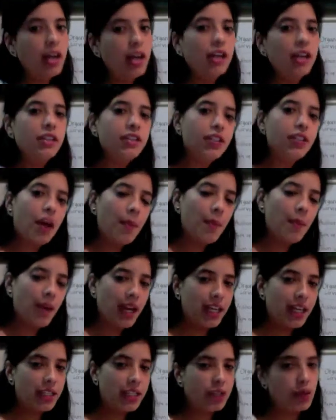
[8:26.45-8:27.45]

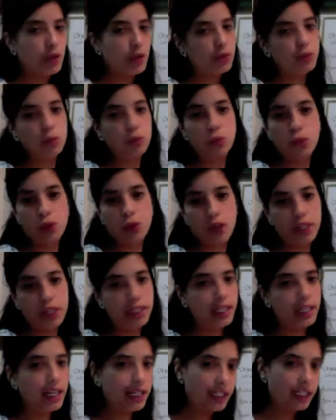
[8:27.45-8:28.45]
Subway don't work
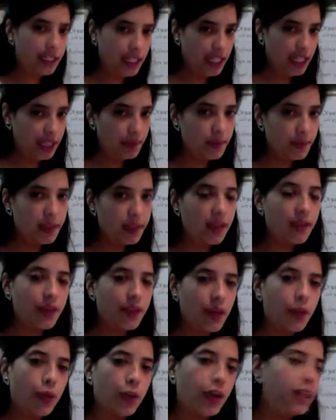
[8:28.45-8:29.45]
in teams, they
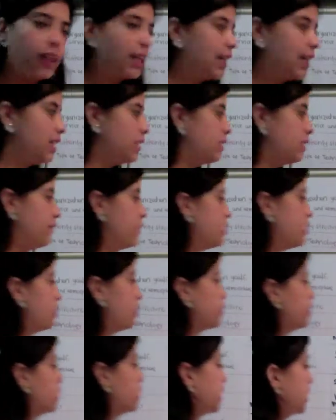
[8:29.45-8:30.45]
work
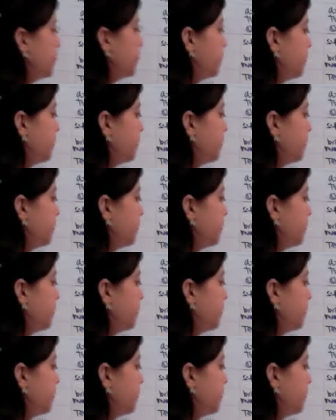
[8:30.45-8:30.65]
individually.